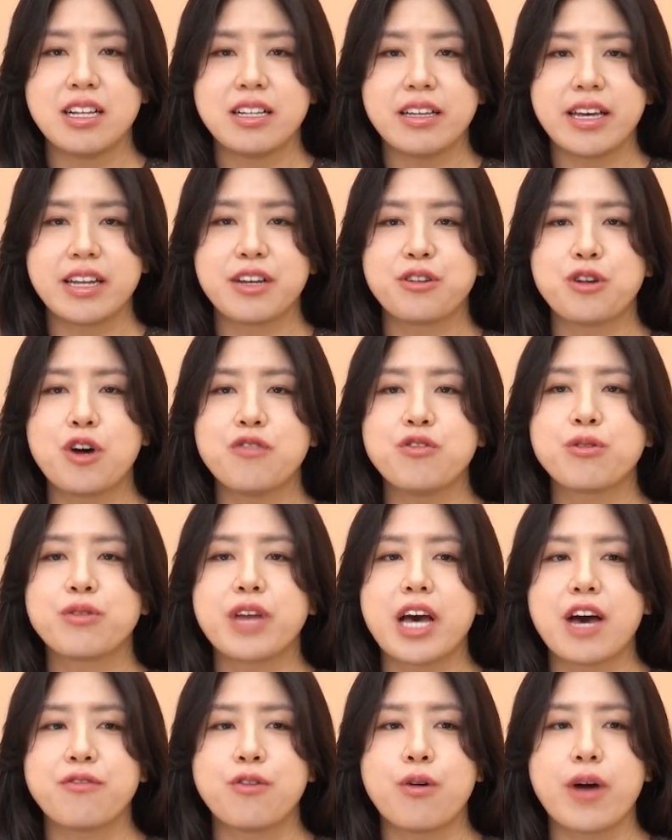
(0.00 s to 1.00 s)
and the novel
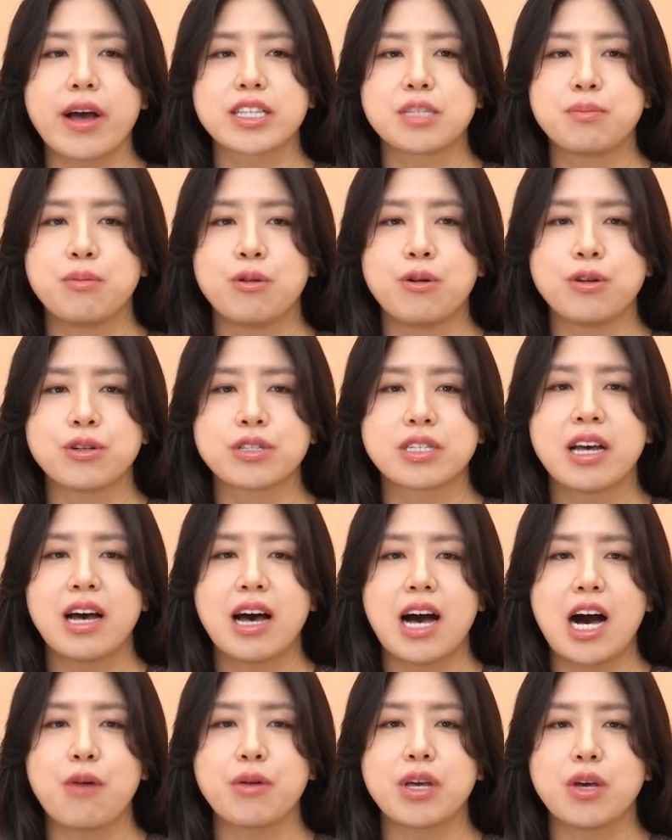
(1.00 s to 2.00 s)
therefore explores
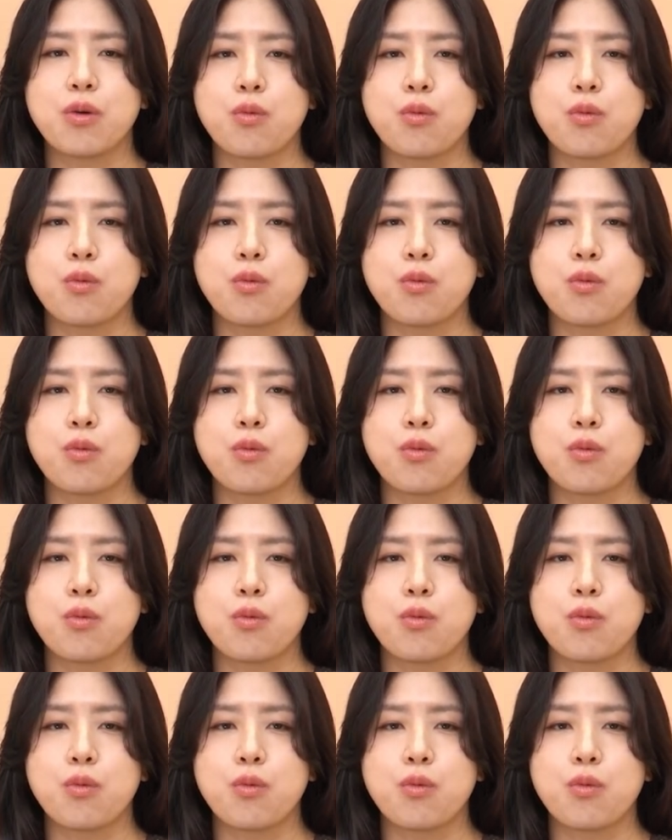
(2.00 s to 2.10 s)
how he